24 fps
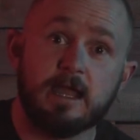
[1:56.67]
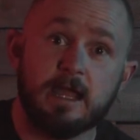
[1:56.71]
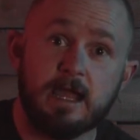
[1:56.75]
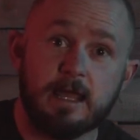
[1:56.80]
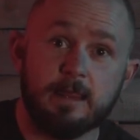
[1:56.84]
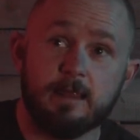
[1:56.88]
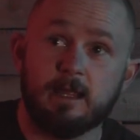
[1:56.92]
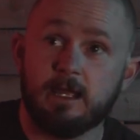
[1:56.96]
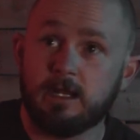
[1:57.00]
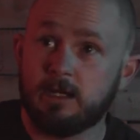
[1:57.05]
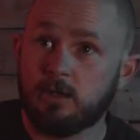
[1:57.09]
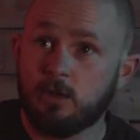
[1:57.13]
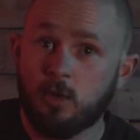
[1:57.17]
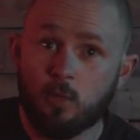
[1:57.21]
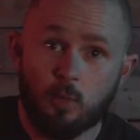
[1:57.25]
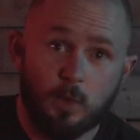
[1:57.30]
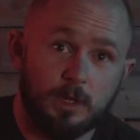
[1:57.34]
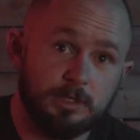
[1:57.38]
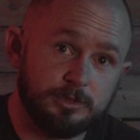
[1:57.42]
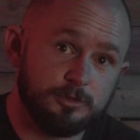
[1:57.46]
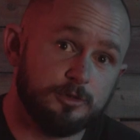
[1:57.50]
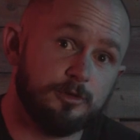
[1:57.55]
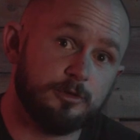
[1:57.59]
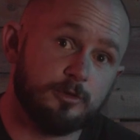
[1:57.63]
and then
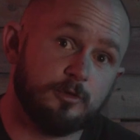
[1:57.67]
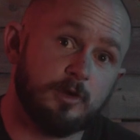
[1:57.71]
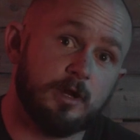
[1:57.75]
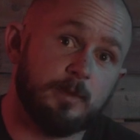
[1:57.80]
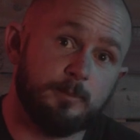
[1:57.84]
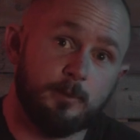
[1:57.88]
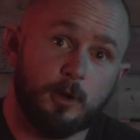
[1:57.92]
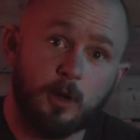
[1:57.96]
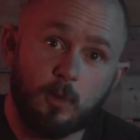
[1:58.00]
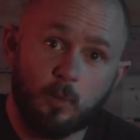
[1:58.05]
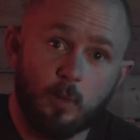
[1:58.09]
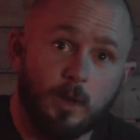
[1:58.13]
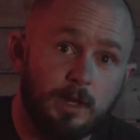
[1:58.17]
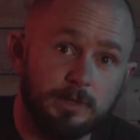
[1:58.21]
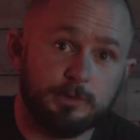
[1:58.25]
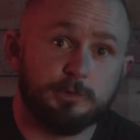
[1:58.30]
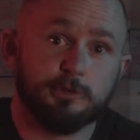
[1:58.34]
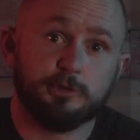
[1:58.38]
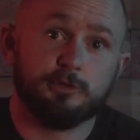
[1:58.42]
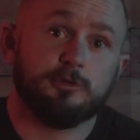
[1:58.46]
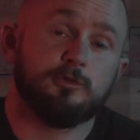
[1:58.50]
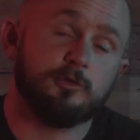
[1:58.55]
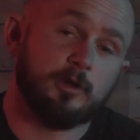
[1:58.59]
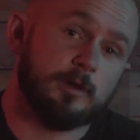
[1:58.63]
1, 2, 3, pop, 1,
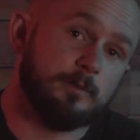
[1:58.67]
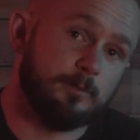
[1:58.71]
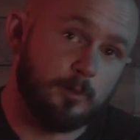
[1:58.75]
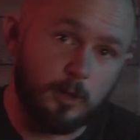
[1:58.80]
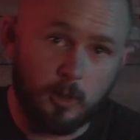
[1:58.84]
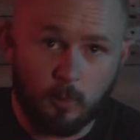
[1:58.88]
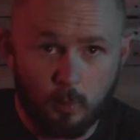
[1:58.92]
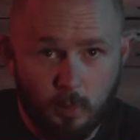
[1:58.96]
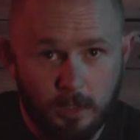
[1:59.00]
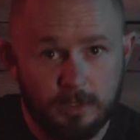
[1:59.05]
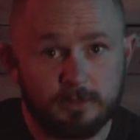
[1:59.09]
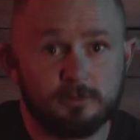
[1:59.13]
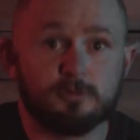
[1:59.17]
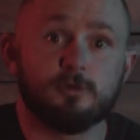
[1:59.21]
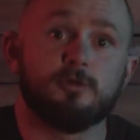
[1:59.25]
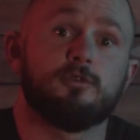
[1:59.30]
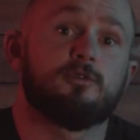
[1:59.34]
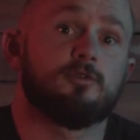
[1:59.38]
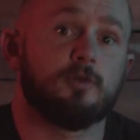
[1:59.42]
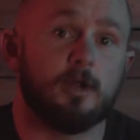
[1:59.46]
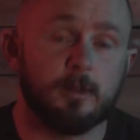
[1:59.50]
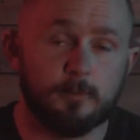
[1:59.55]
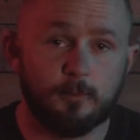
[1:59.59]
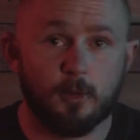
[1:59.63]
2, 3, pop, 1, 2,
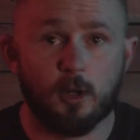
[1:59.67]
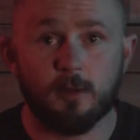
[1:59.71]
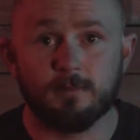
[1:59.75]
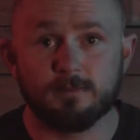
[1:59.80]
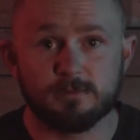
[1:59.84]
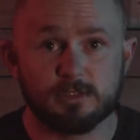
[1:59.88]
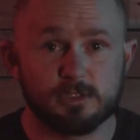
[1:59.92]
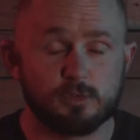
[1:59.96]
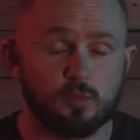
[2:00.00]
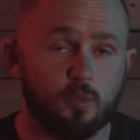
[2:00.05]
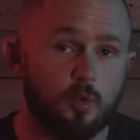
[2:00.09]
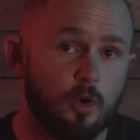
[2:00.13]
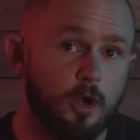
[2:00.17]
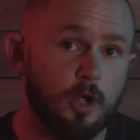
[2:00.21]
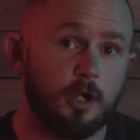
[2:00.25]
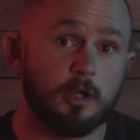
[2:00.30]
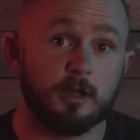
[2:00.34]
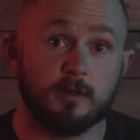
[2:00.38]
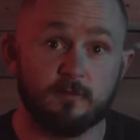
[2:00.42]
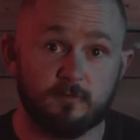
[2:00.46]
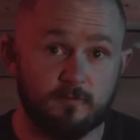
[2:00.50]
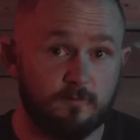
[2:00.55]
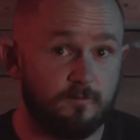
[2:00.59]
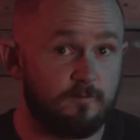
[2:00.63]
3, pop, and just
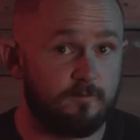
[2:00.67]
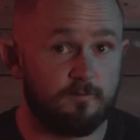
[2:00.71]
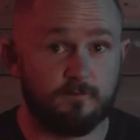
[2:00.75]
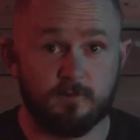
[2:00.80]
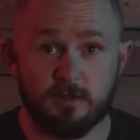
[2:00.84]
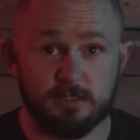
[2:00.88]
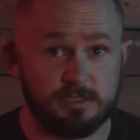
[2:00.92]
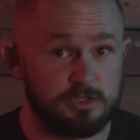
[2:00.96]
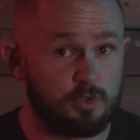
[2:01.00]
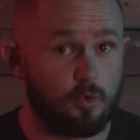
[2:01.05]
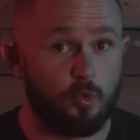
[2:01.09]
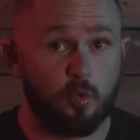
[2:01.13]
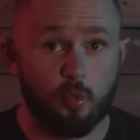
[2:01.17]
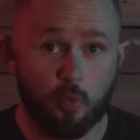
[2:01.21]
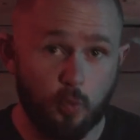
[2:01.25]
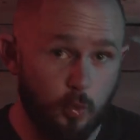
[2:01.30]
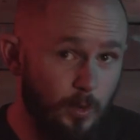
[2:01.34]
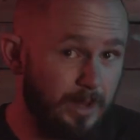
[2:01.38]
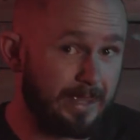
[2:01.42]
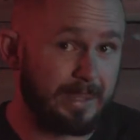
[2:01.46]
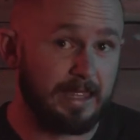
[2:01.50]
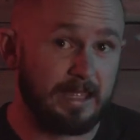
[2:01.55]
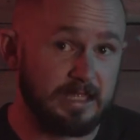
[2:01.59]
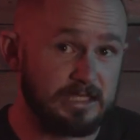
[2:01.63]
work it as
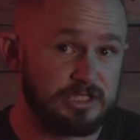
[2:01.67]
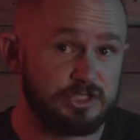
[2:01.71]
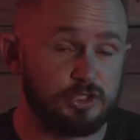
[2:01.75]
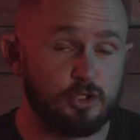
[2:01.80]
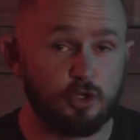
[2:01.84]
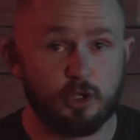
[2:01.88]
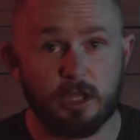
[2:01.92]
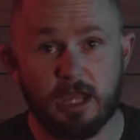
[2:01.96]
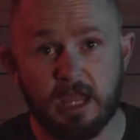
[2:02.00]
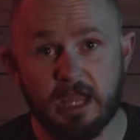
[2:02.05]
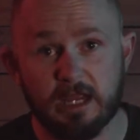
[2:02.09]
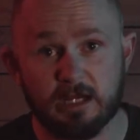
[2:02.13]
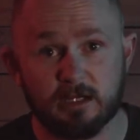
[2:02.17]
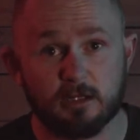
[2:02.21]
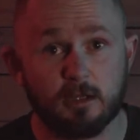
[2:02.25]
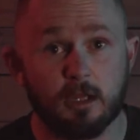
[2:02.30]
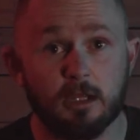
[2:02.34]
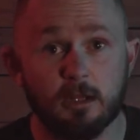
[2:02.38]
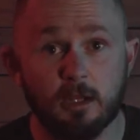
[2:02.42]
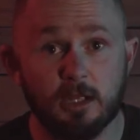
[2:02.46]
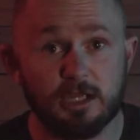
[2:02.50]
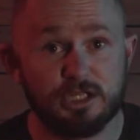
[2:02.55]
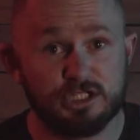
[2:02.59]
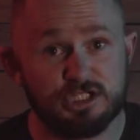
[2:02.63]
quick as you can,
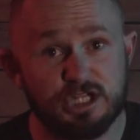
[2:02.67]
kind of like